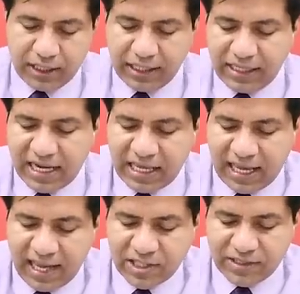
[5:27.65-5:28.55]

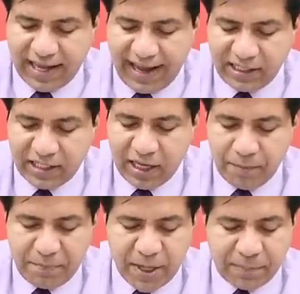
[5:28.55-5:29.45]
indicates that
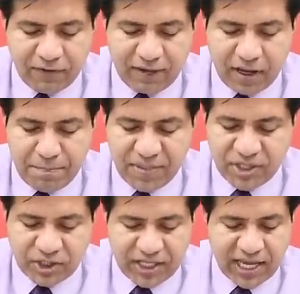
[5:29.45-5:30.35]
people were
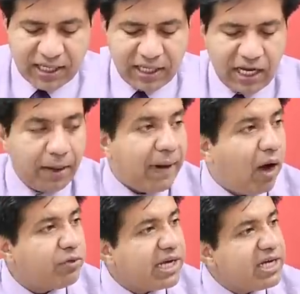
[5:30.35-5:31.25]
mistaken
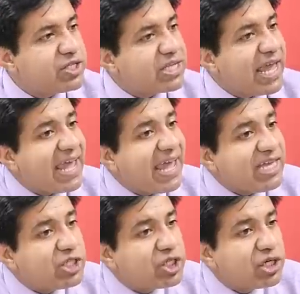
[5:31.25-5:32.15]
about its
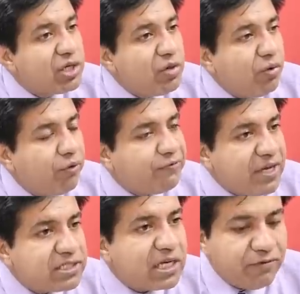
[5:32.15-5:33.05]
age
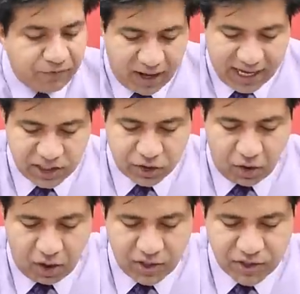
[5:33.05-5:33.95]
Uffington, White
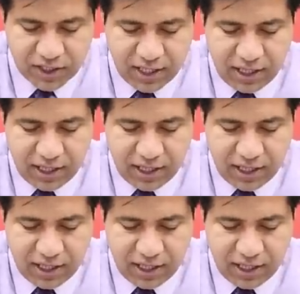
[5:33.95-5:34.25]
Horse,